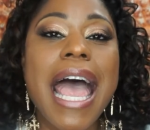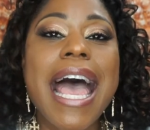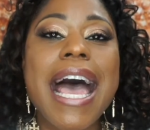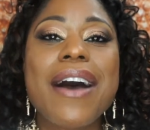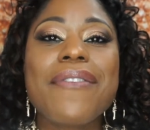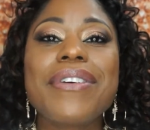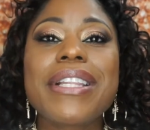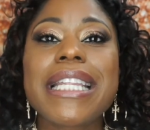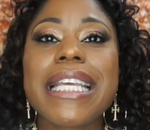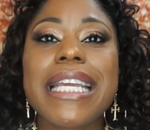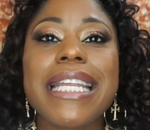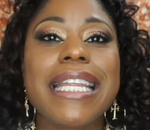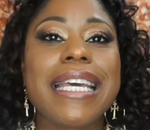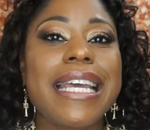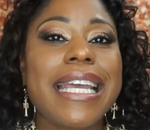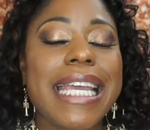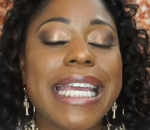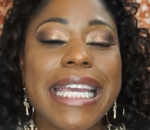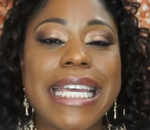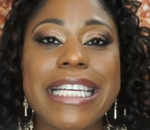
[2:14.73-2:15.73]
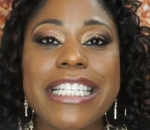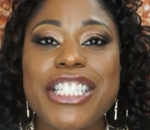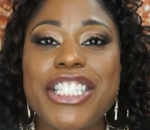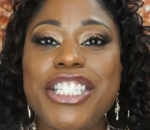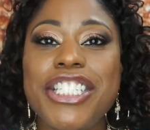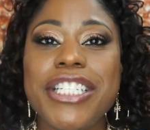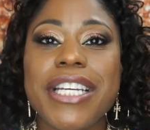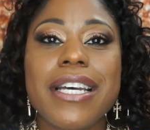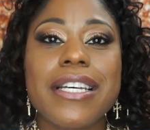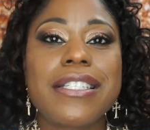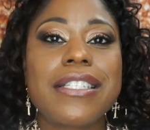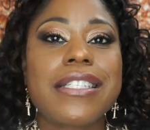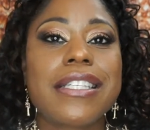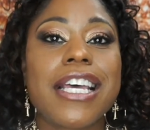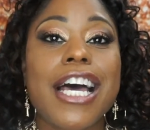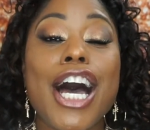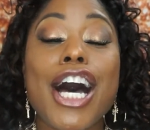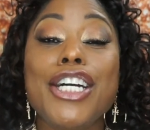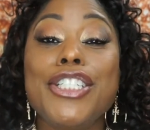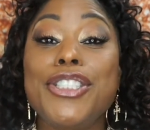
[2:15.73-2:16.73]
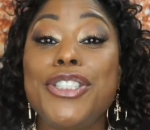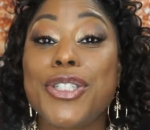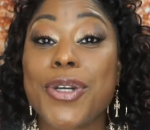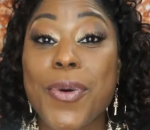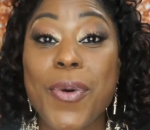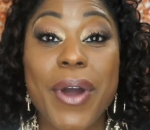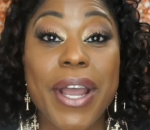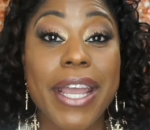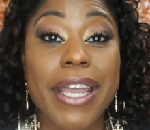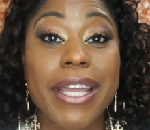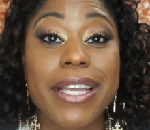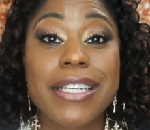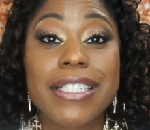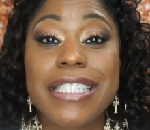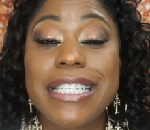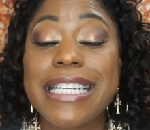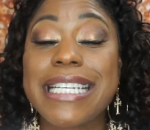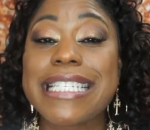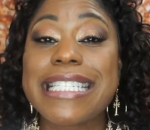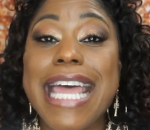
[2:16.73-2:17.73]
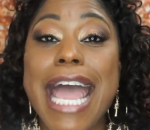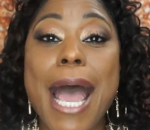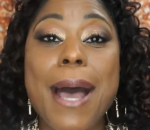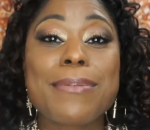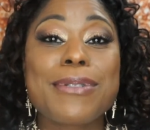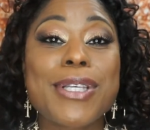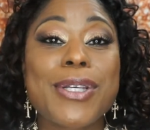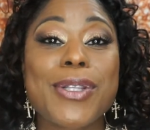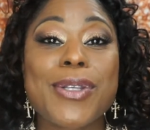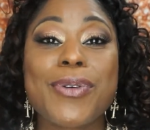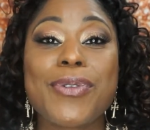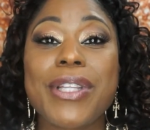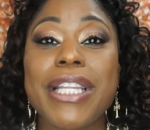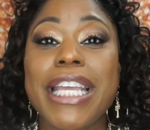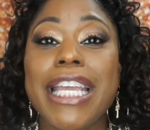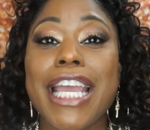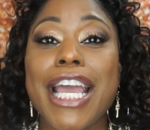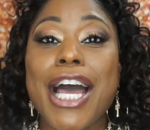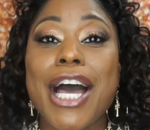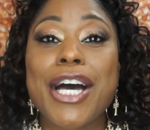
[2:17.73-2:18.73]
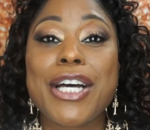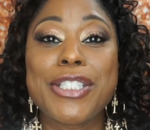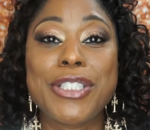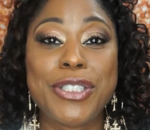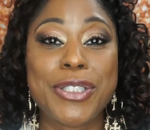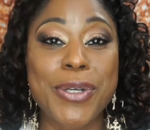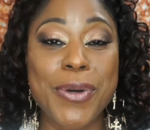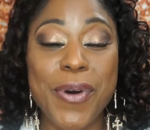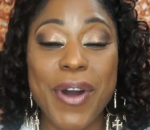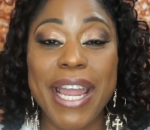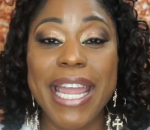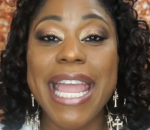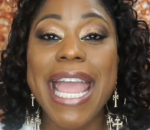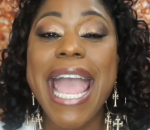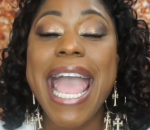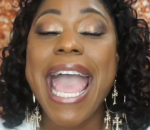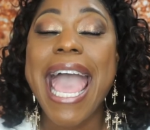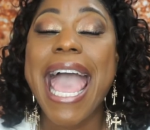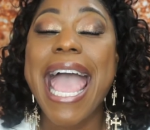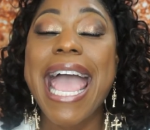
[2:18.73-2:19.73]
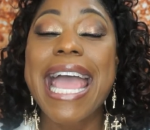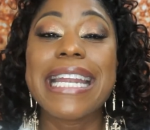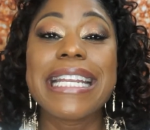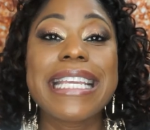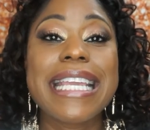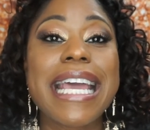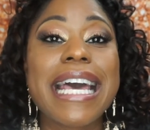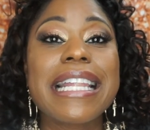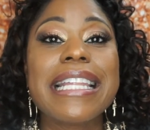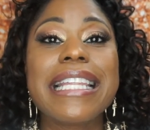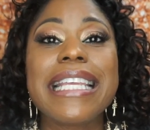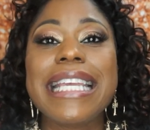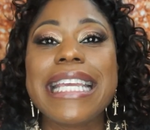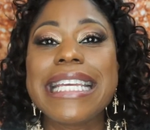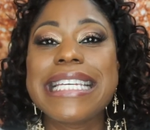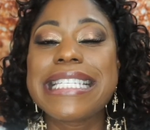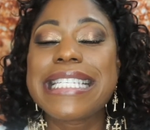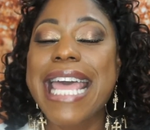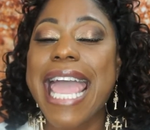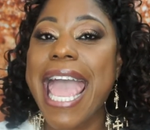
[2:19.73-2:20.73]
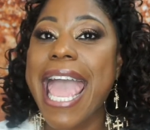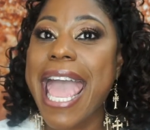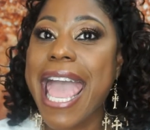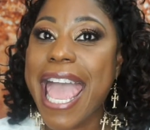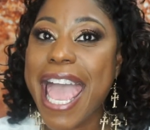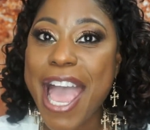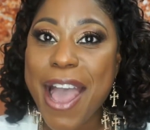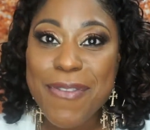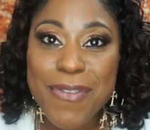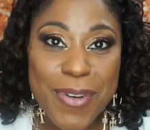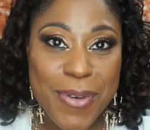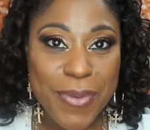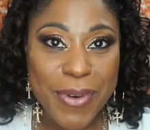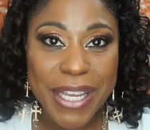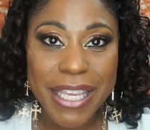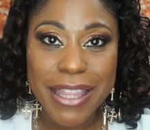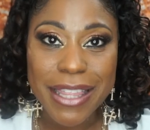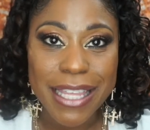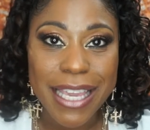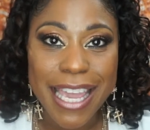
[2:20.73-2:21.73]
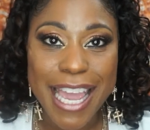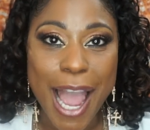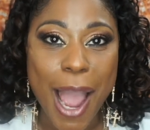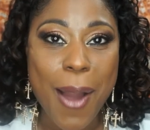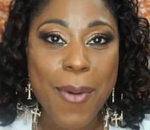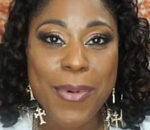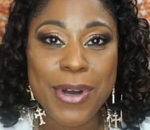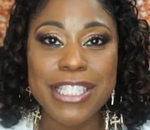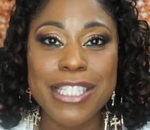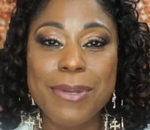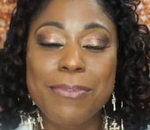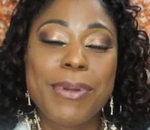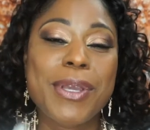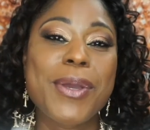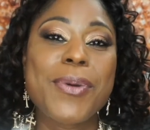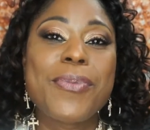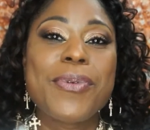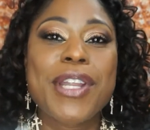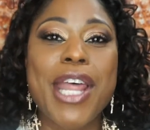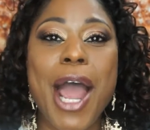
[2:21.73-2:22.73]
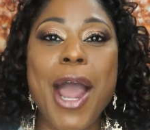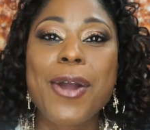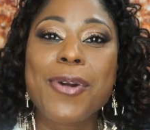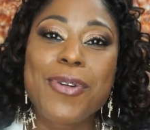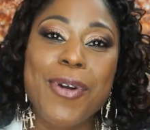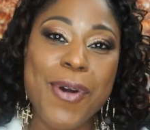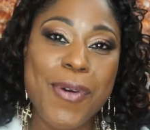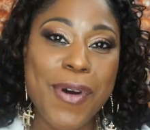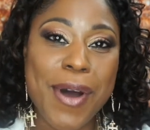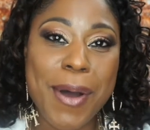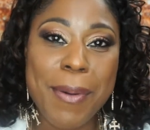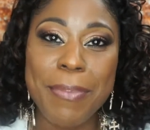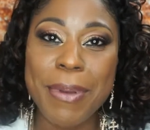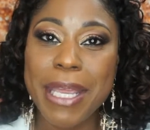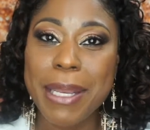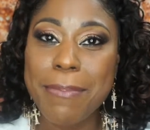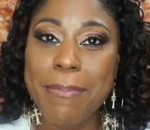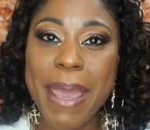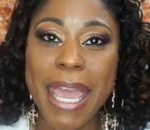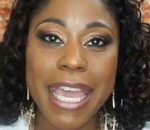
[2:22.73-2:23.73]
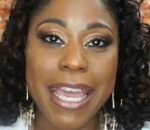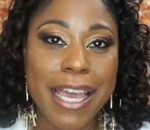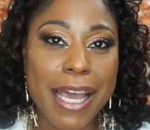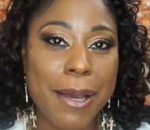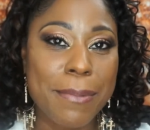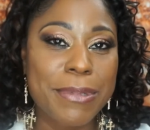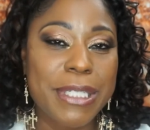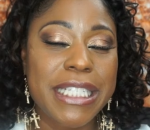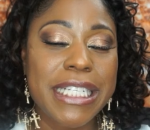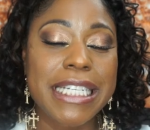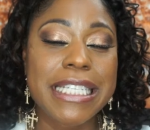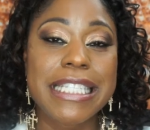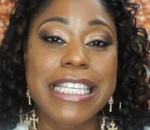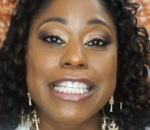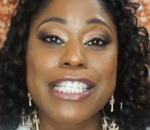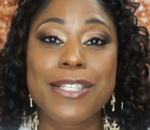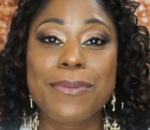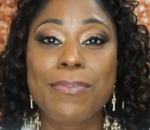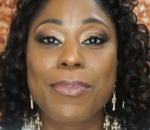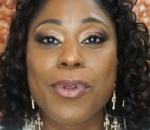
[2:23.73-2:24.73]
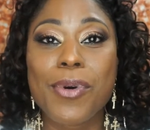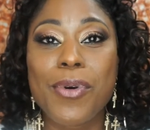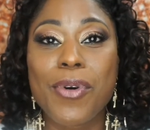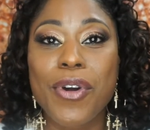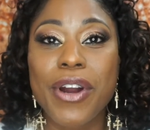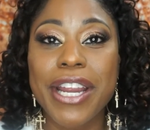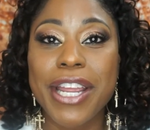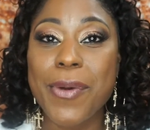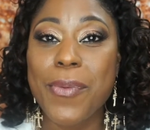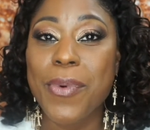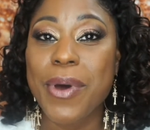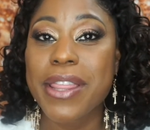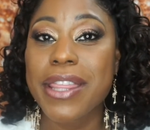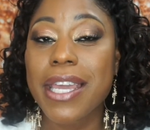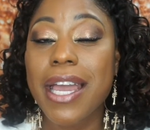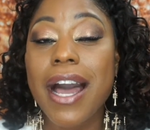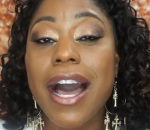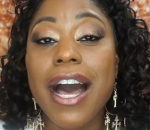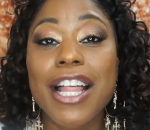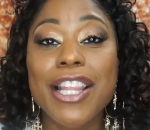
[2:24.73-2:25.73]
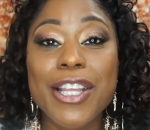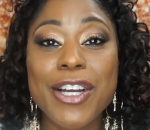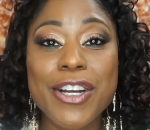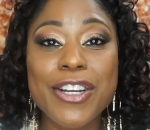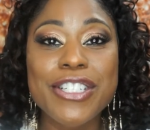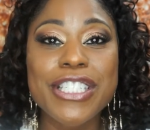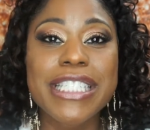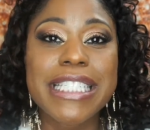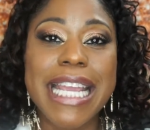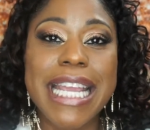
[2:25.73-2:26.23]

Evelina is just a joy. She is absolutely a joy, and Kelli is everything I want to be when I grow up in makeup. She's exploring with colors.